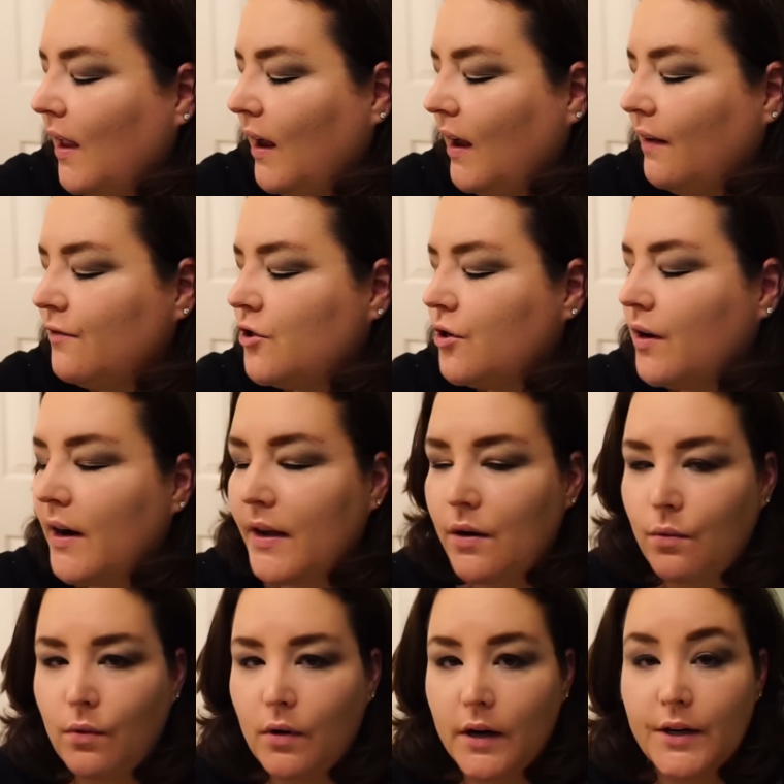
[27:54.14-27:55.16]
after I
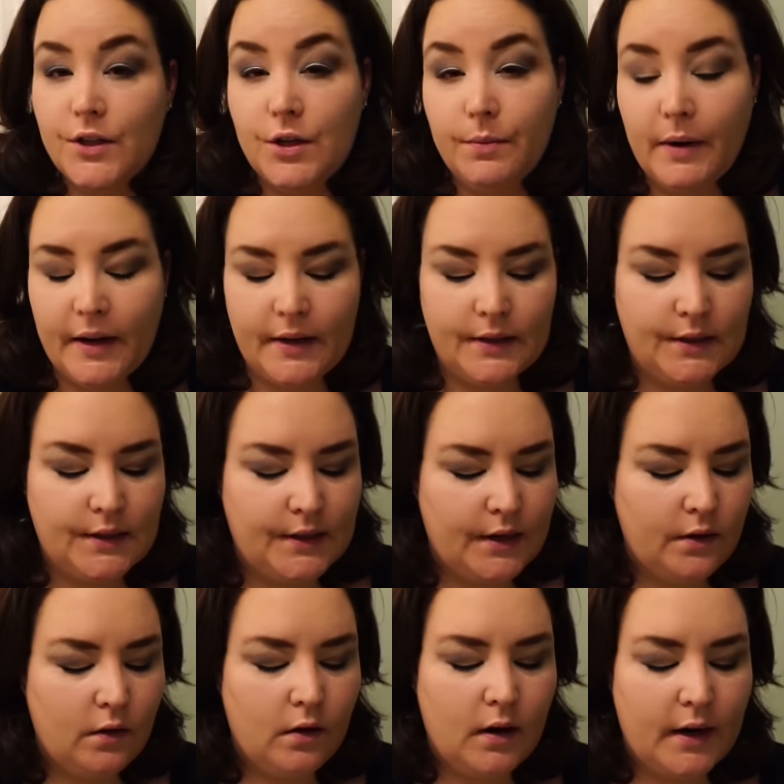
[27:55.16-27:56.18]
go on and do my
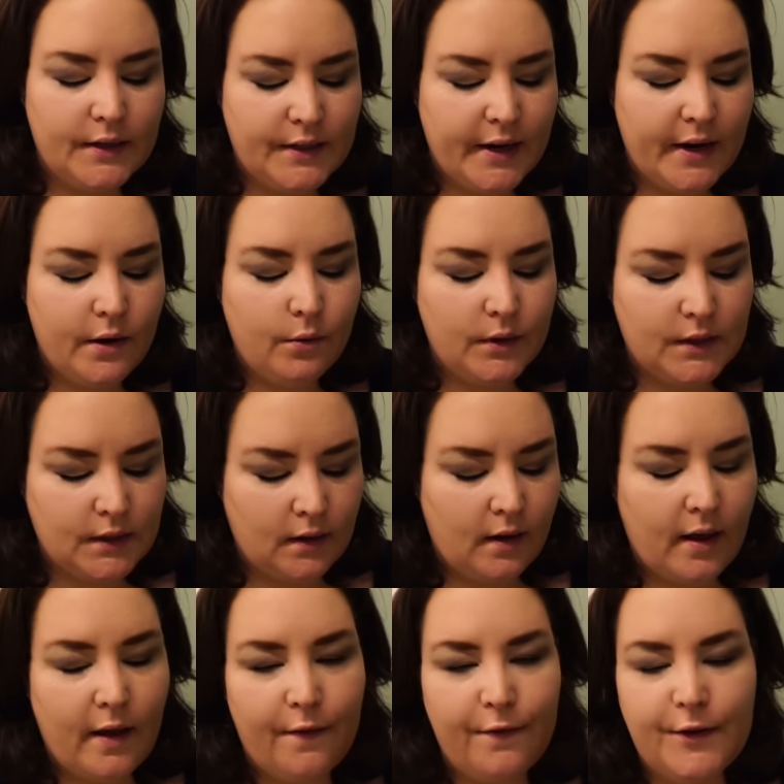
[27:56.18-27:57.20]
concealer, I take what's
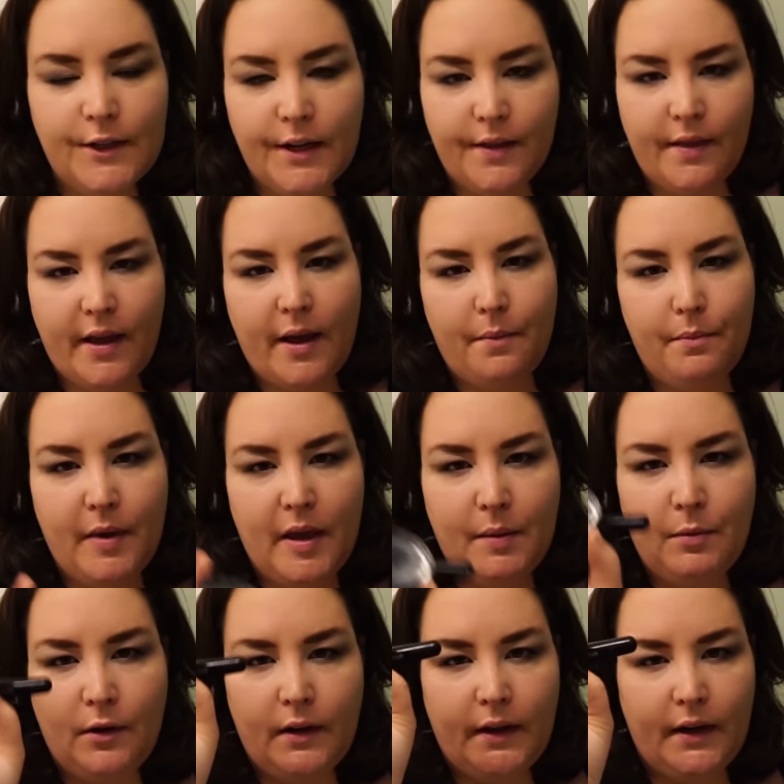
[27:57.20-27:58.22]
left in that
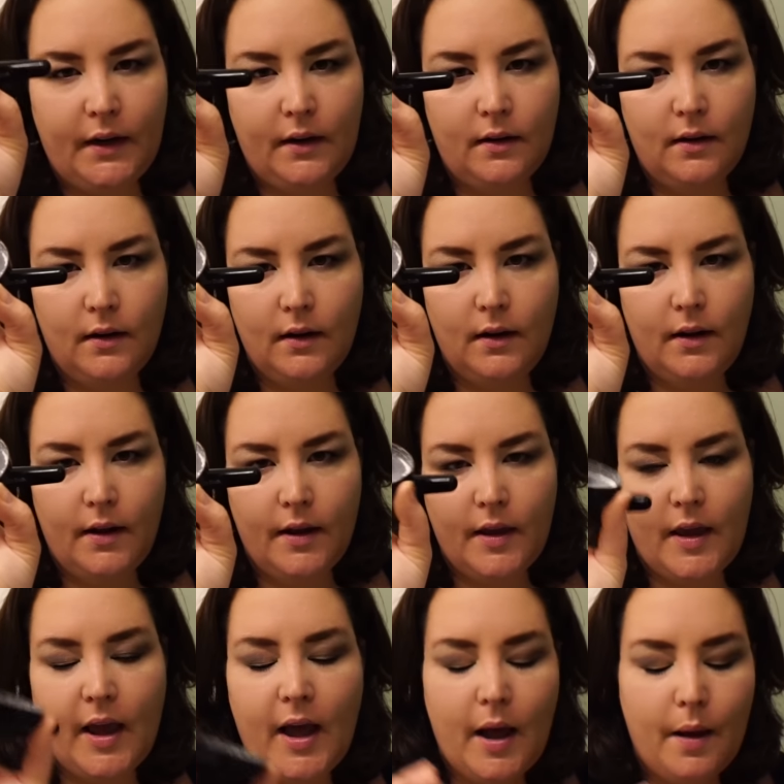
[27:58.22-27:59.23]
Maybelline
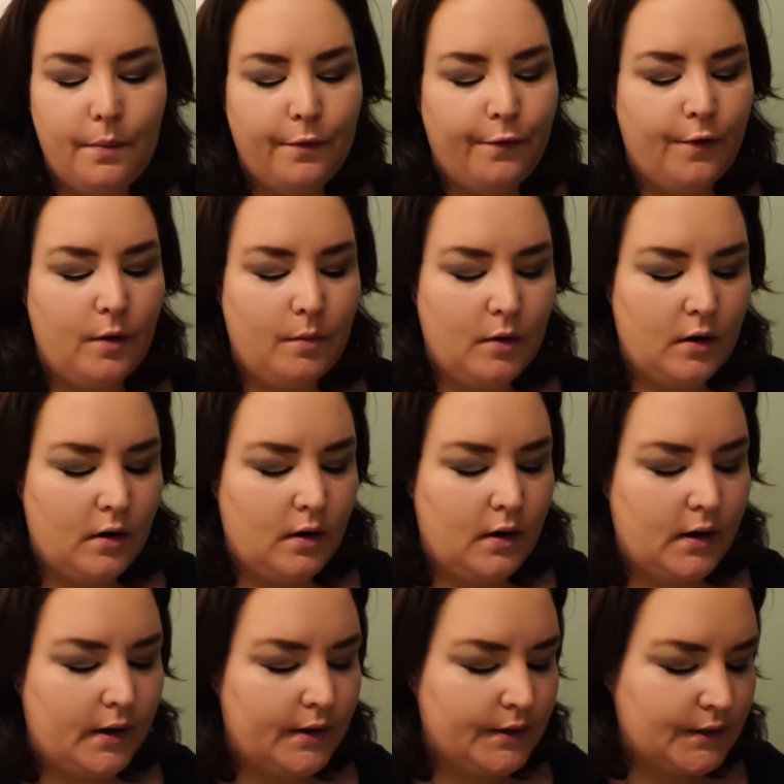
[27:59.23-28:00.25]
cap from
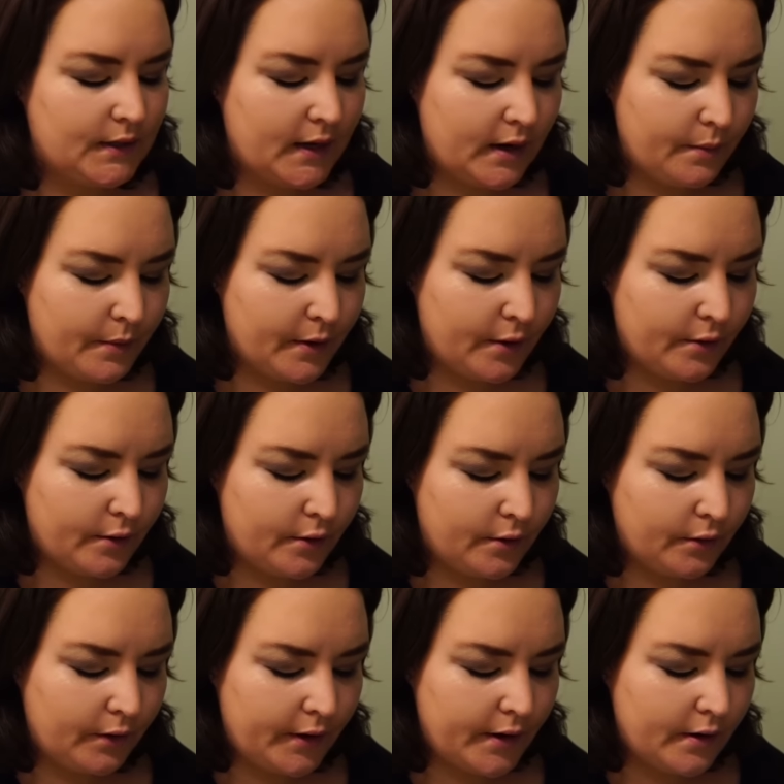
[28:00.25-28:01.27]
our uh, setting powder
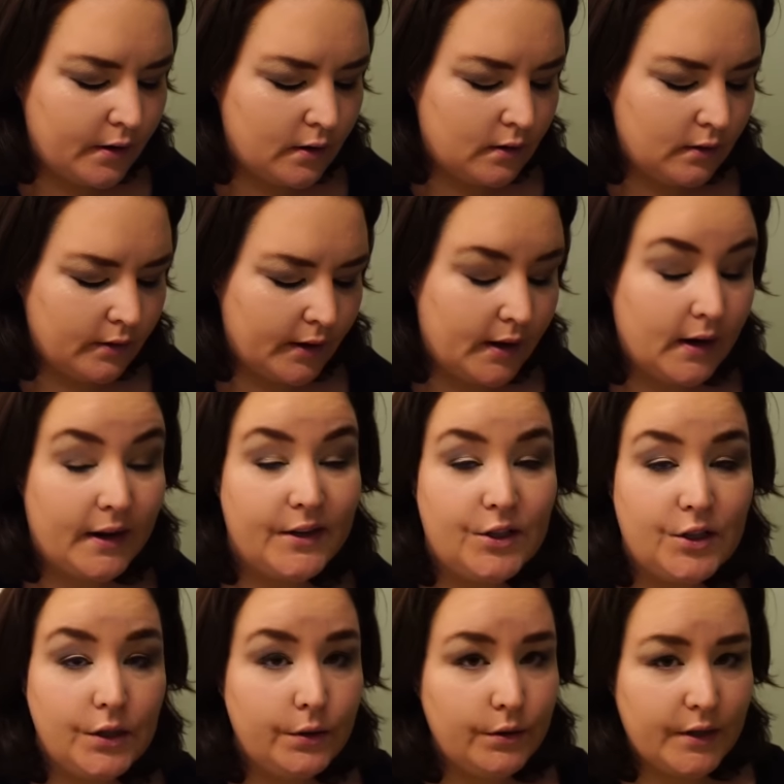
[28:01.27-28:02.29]
earlier, and I
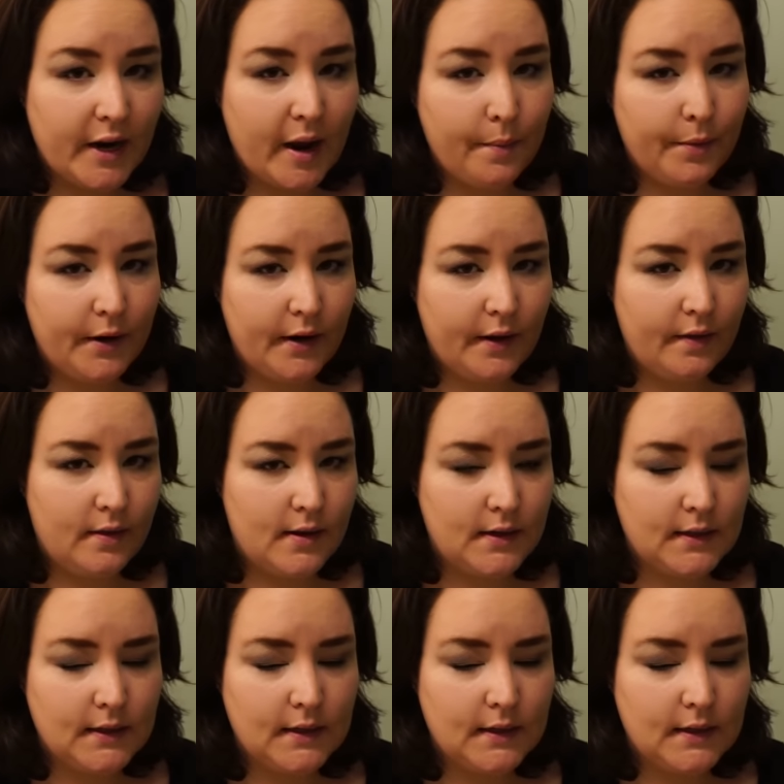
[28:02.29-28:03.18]
do tap it in this